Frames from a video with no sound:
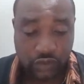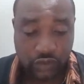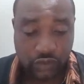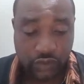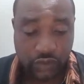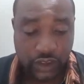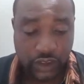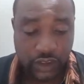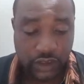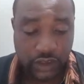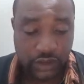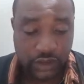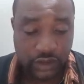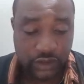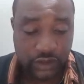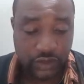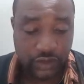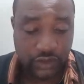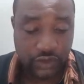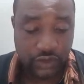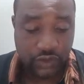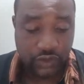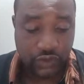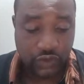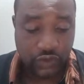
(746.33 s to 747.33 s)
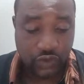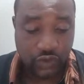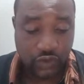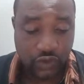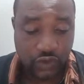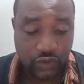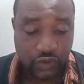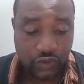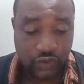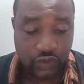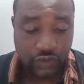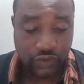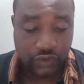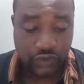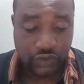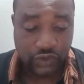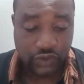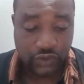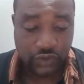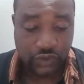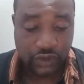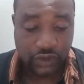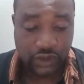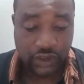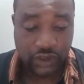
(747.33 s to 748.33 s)
When you go
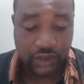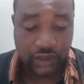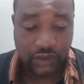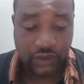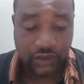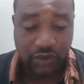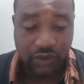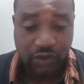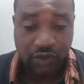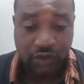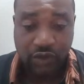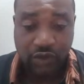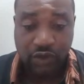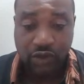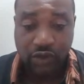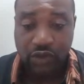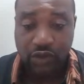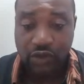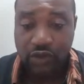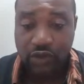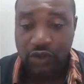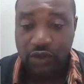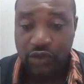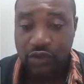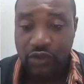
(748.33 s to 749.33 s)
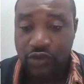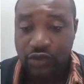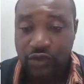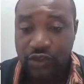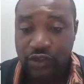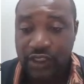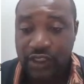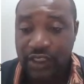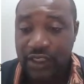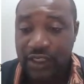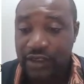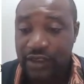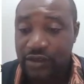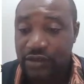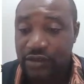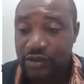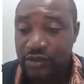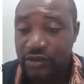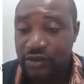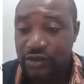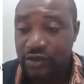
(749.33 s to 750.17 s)
to the AutoCAD